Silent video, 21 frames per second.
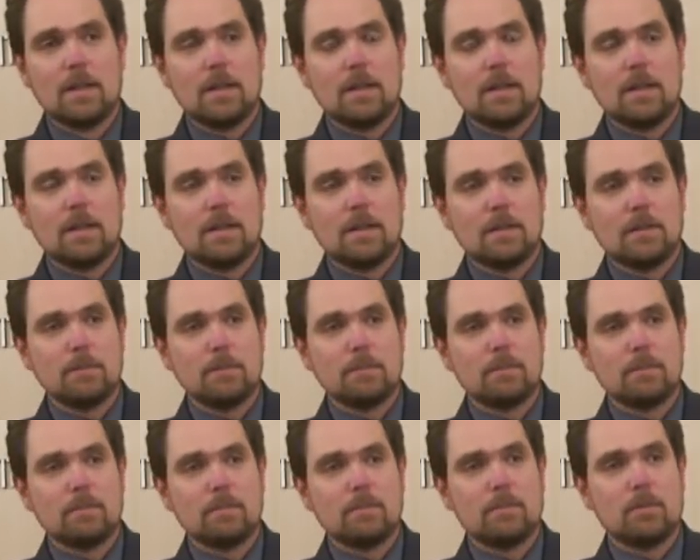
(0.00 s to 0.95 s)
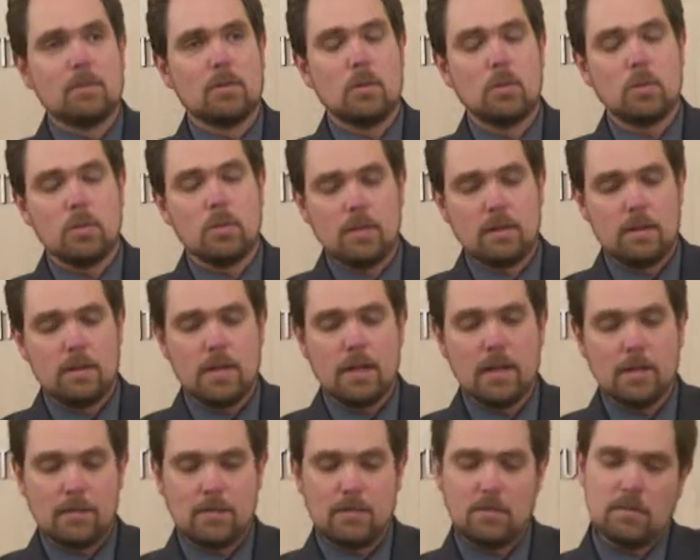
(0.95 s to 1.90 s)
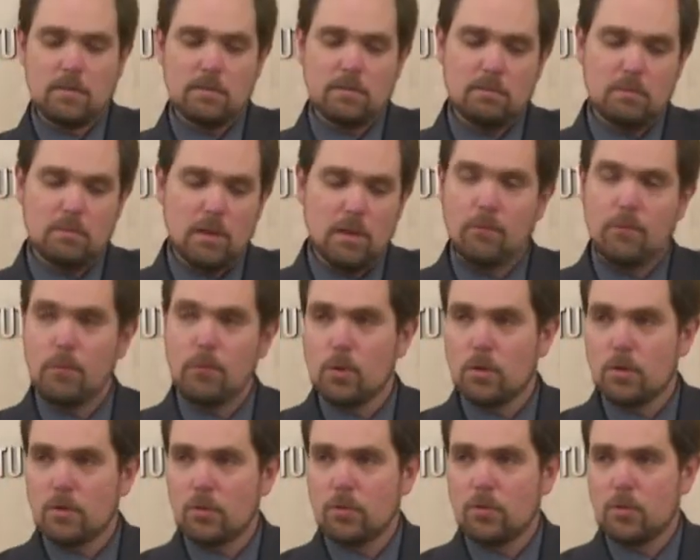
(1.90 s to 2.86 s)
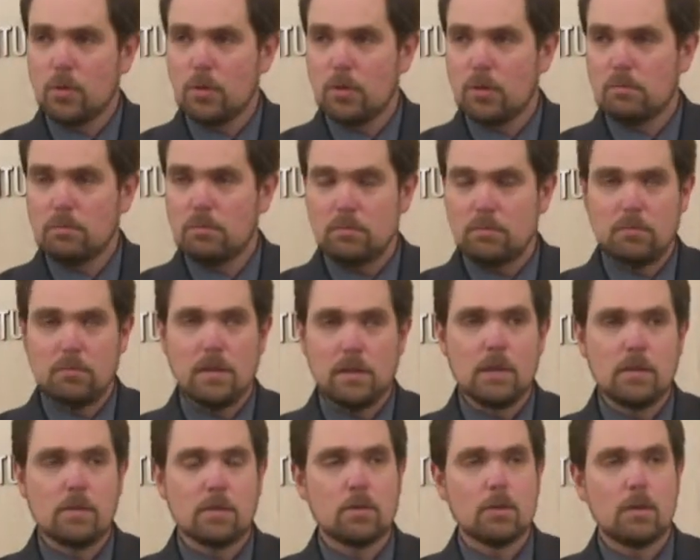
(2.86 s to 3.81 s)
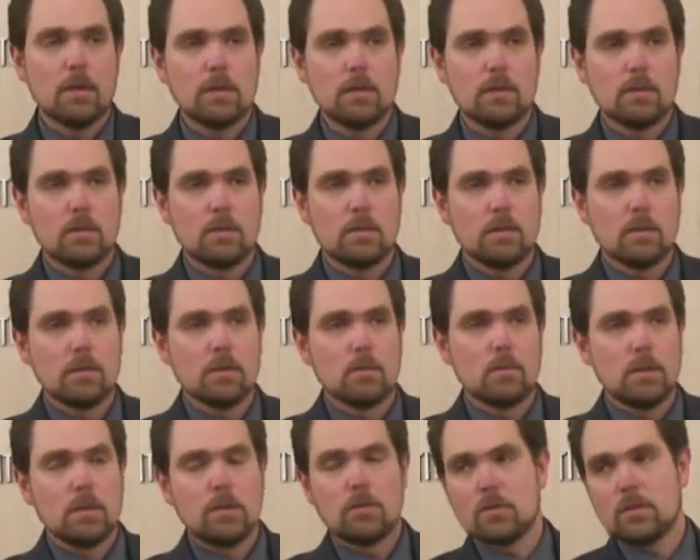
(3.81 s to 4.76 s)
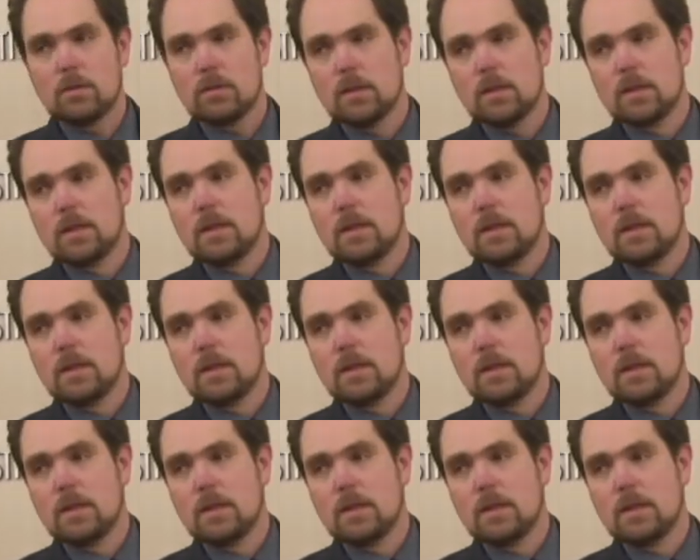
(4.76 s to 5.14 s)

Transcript: So that's a force for integrating the region